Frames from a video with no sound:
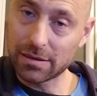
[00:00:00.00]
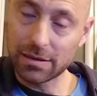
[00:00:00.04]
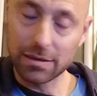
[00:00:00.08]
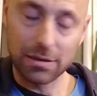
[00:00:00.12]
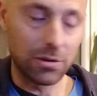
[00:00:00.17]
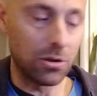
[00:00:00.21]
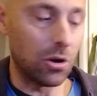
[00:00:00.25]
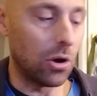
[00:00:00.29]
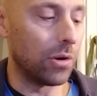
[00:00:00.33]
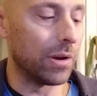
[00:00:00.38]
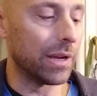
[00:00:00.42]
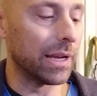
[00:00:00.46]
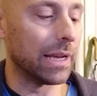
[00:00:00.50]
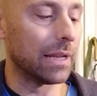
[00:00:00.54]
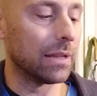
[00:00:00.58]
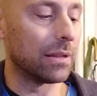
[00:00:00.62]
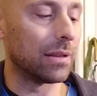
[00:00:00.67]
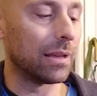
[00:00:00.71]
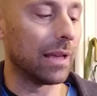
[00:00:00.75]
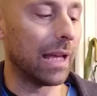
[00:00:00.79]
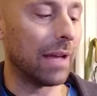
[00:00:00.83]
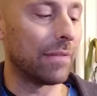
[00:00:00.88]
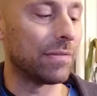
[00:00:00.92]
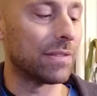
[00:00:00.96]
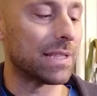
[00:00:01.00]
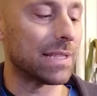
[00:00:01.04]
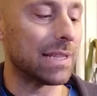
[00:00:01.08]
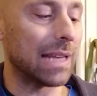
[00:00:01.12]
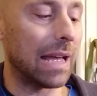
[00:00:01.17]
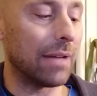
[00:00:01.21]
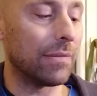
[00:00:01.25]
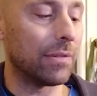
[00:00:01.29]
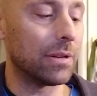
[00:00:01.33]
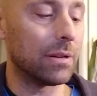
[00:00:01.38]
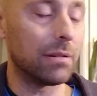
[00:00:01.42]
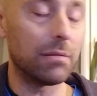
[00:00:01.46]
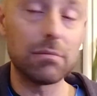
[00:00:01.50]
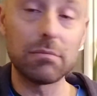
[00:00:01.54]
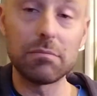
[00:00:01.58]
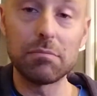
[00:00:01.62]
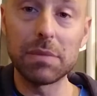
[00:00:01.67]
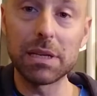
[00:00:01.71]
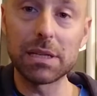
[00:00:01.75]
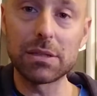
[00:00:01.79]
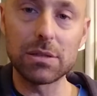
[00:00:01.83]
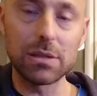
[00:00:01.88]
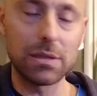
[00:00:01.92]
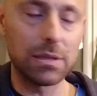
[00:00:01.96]
going into F7
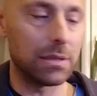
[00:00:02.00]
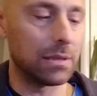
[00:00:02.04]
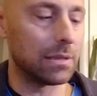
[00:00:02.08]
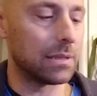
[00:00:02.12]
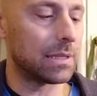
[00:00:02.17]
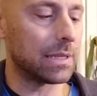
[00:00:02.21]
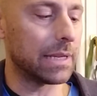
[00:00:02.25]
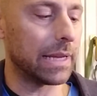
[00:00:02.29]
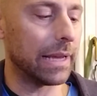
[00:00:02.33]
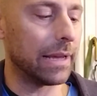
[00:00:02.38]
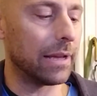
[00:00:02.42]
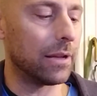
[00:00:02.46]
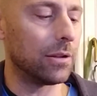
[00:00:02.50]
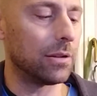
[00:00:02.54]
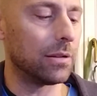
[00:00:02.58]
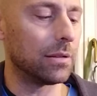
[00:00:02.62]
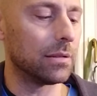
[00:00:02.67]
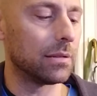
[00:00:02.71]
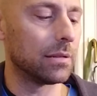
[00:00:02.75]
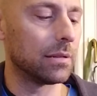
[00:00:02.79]
mixolydian scale,